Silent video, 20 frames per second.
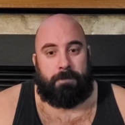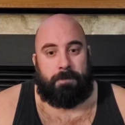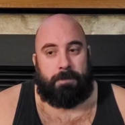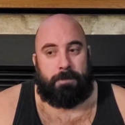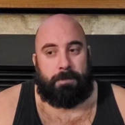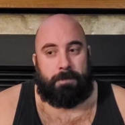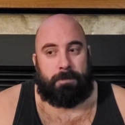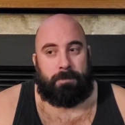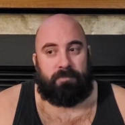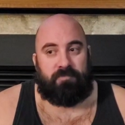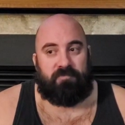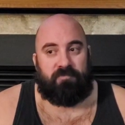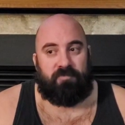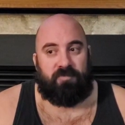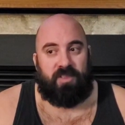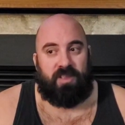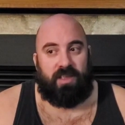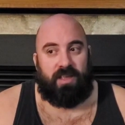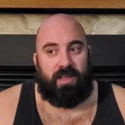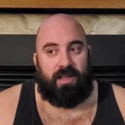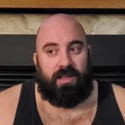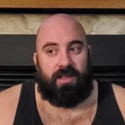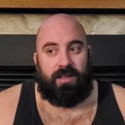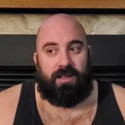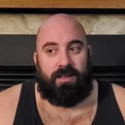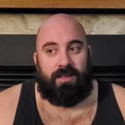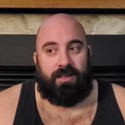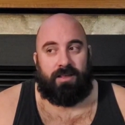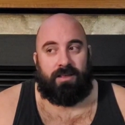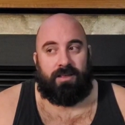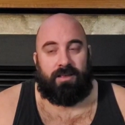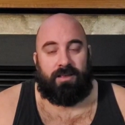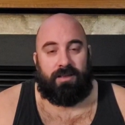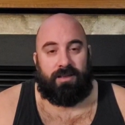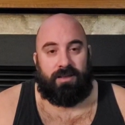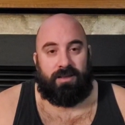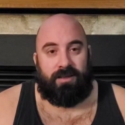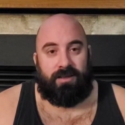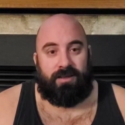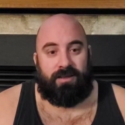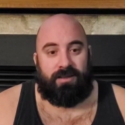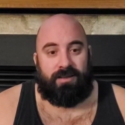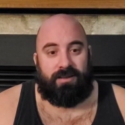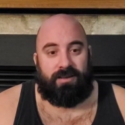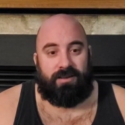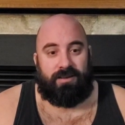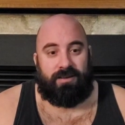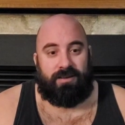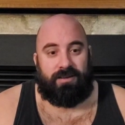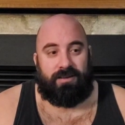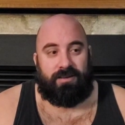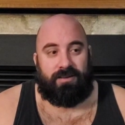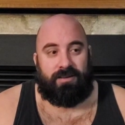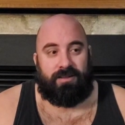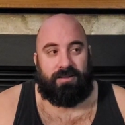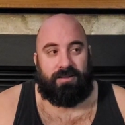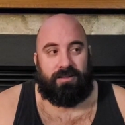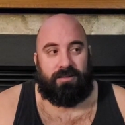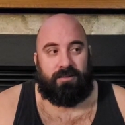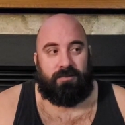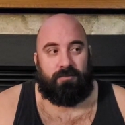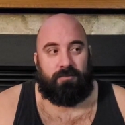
[no speech]